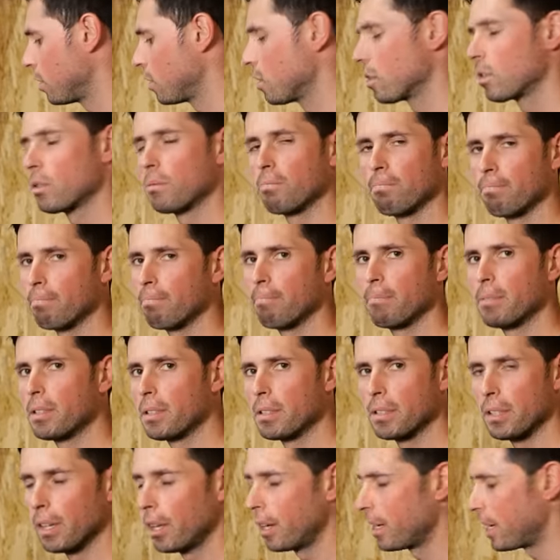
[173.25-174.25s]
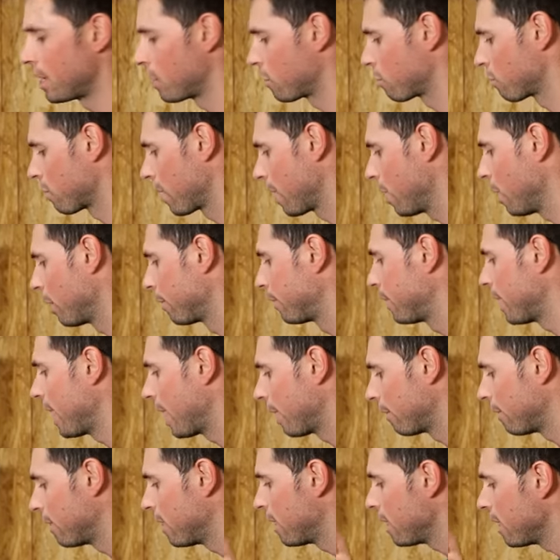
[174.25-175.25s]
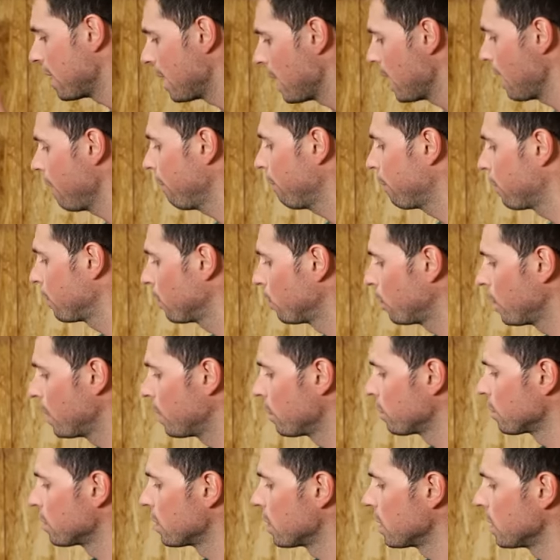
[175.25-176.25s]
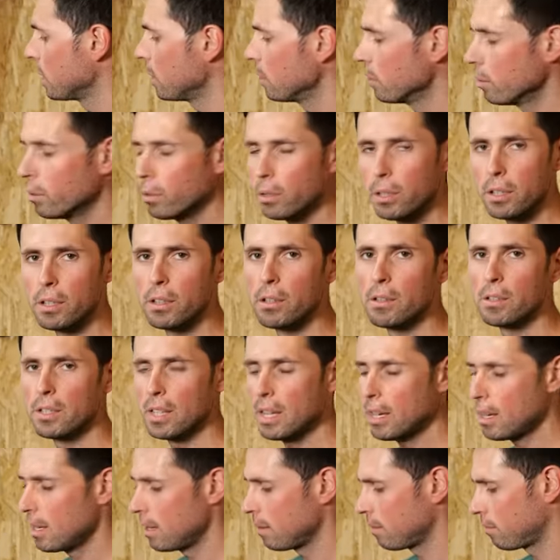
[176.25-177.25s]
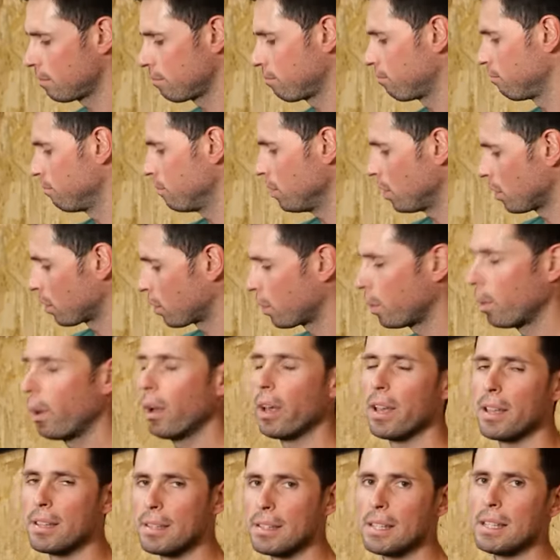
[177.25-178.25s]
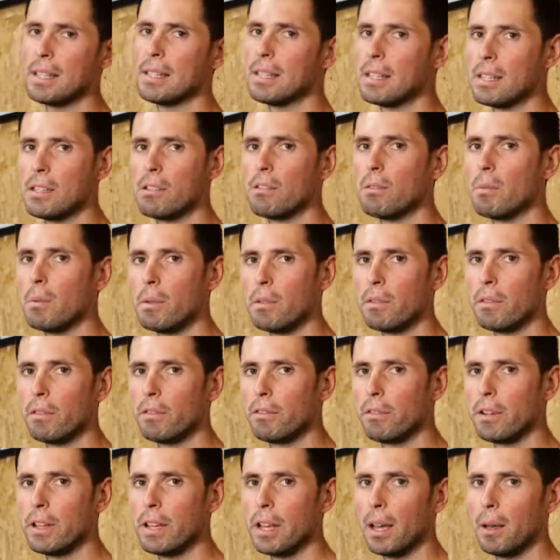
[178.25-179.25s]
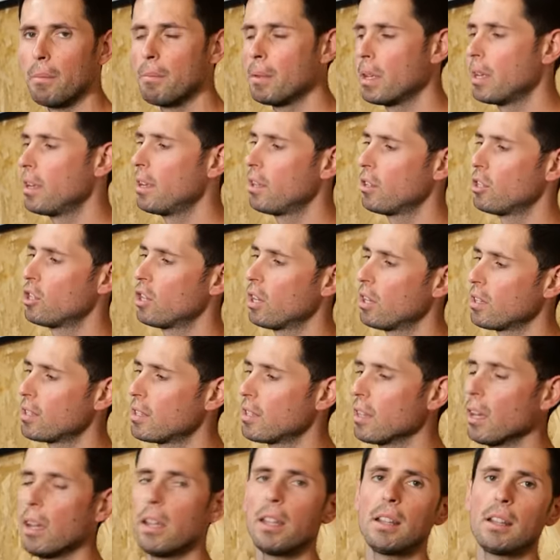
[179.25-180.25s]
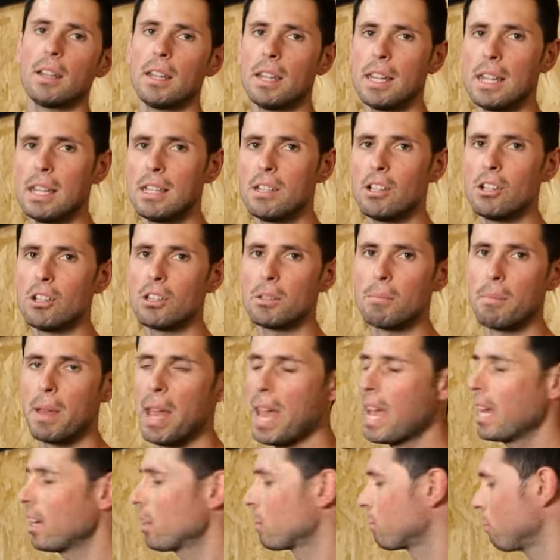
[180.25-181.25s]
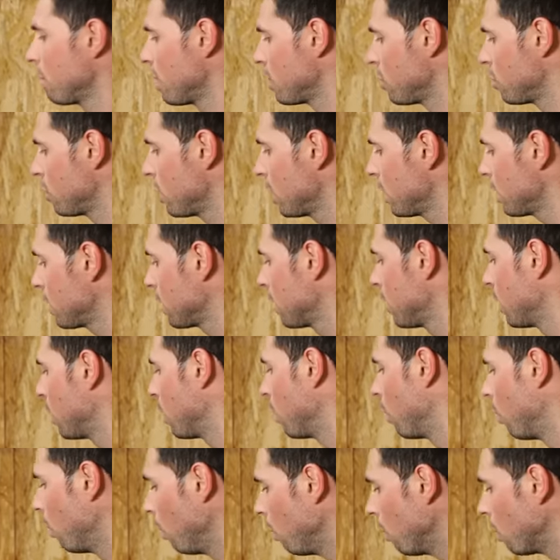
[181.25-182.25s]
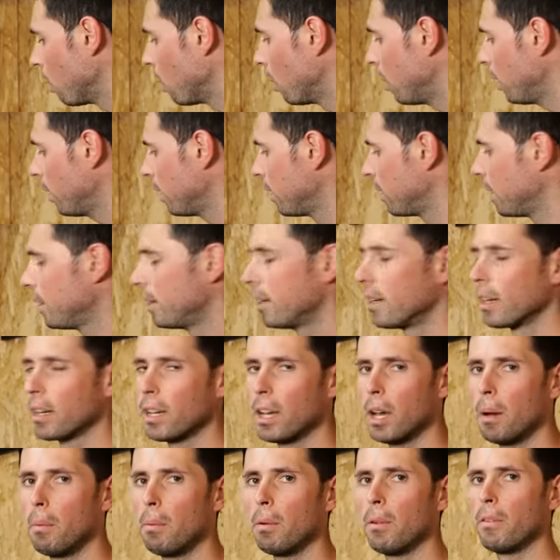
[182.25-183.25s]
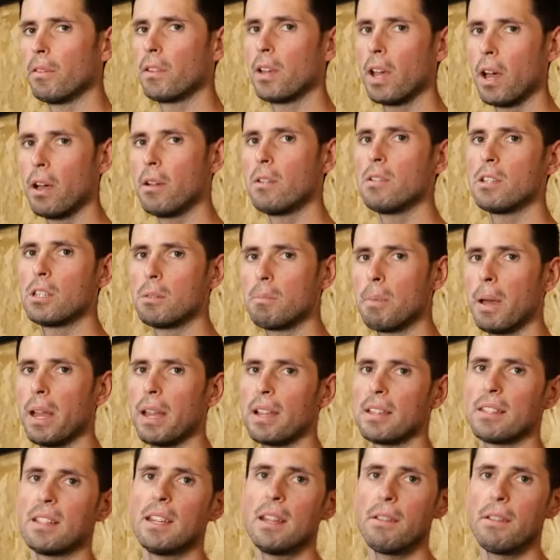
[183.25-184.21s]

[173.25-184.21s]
You just slide it straight off. Now, if the wheels that you're using, it's not quite as easy to remove the free hub. Chances are you're gonna to need to use some hex wrenches or a couple of cone spanners.